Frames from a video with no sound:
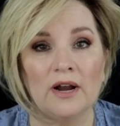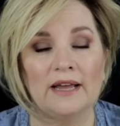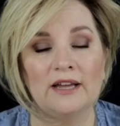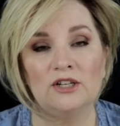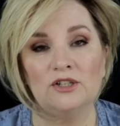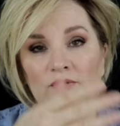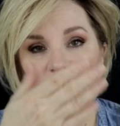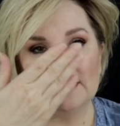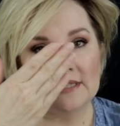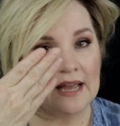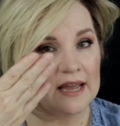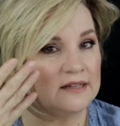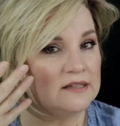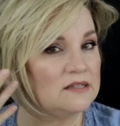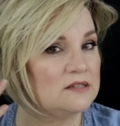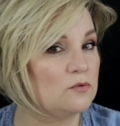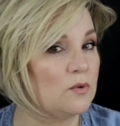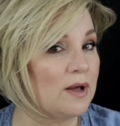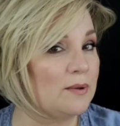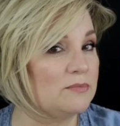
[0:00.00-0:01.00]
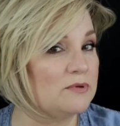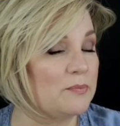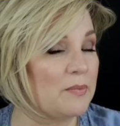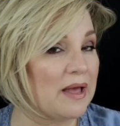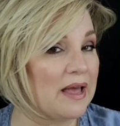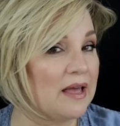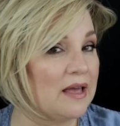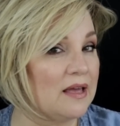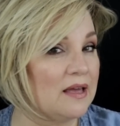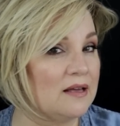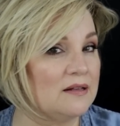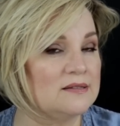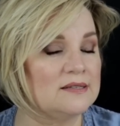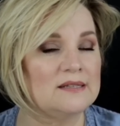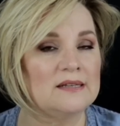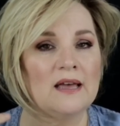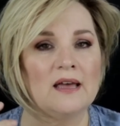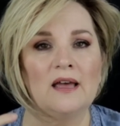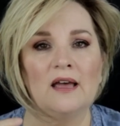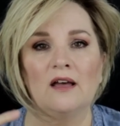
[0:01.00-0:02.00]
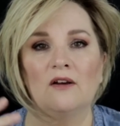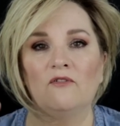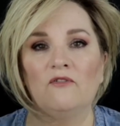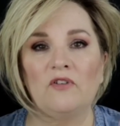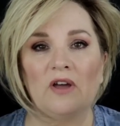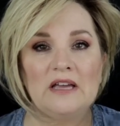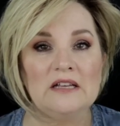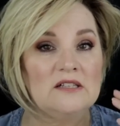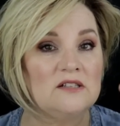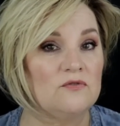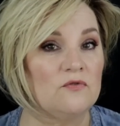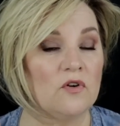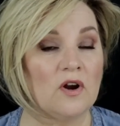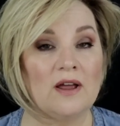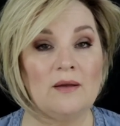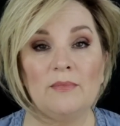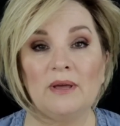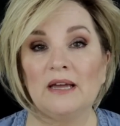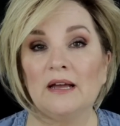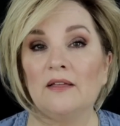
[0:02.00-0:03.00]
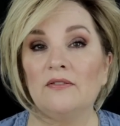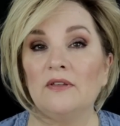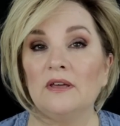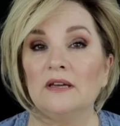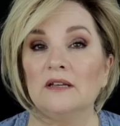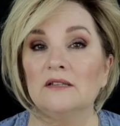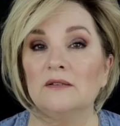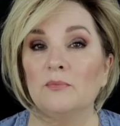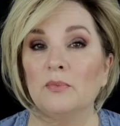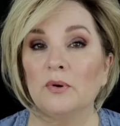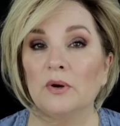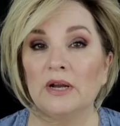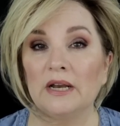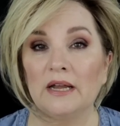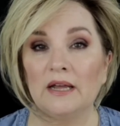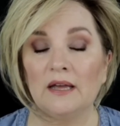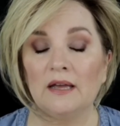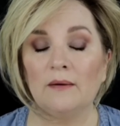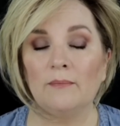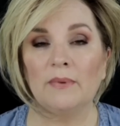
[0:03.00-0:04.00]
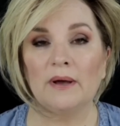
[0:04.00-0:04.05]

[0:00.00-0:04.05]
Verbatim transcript: I can do side swept bangs, face framing I think is pretty,